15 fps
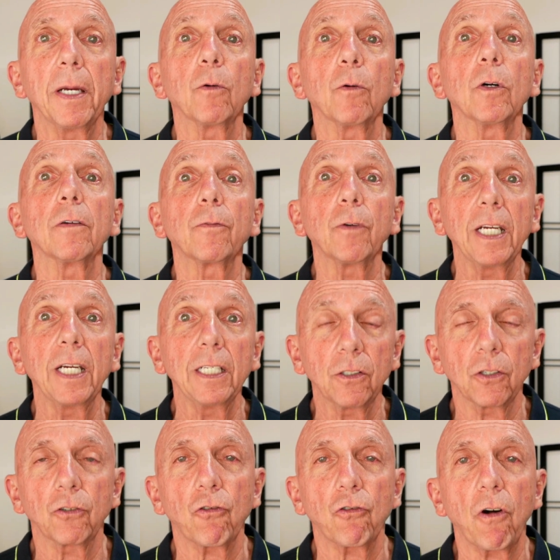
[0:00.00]
We're afraid to
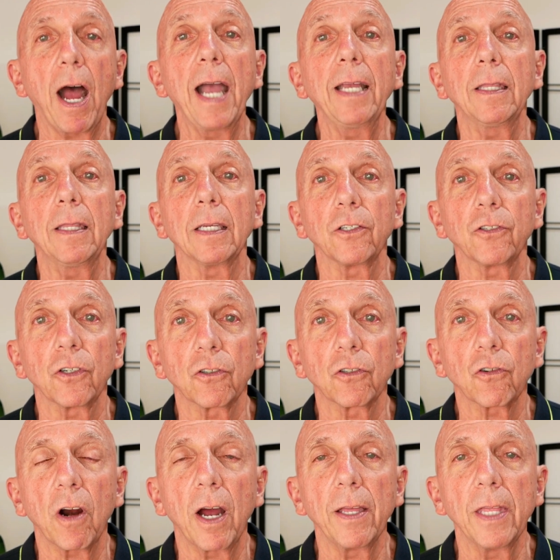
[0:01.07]
try this or
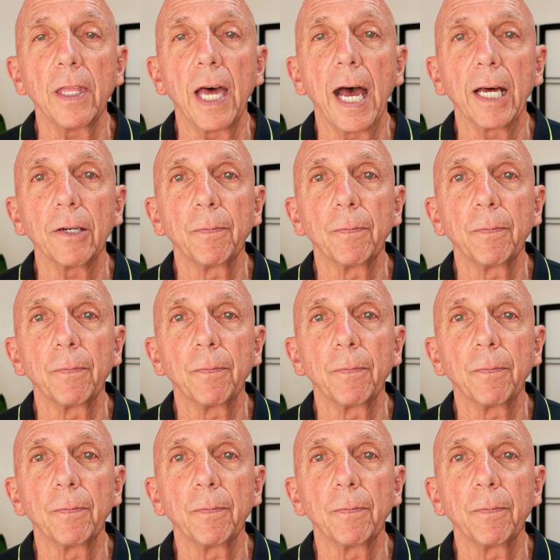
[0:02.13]
try that.